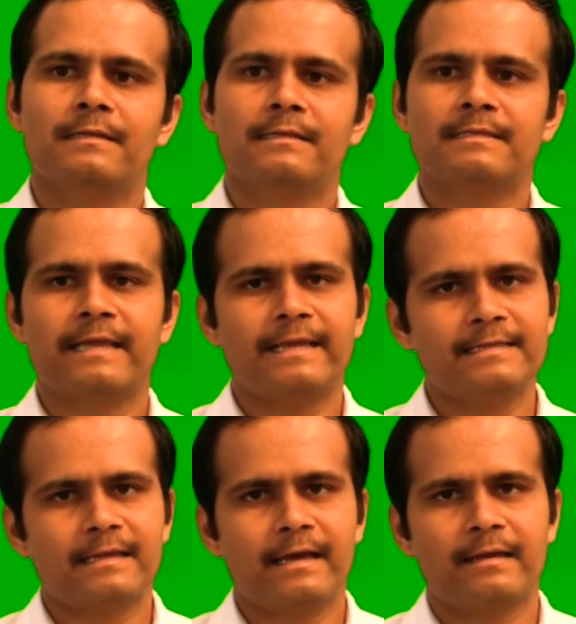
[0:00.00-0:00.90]
psi
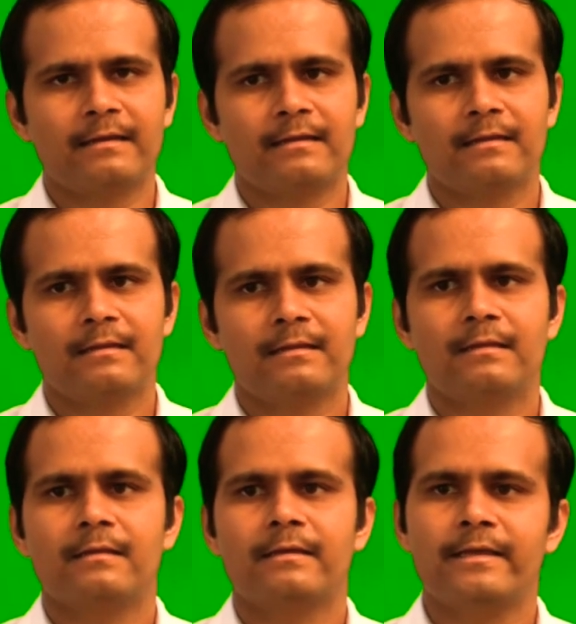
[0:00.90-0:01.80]
star
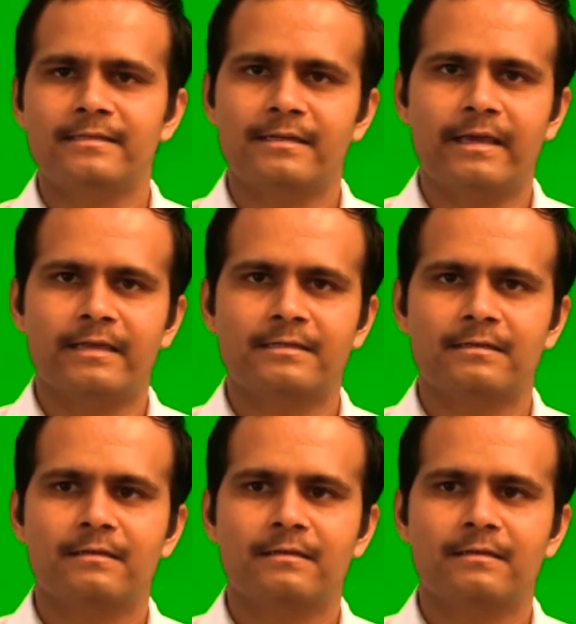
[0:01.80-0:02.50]
H dash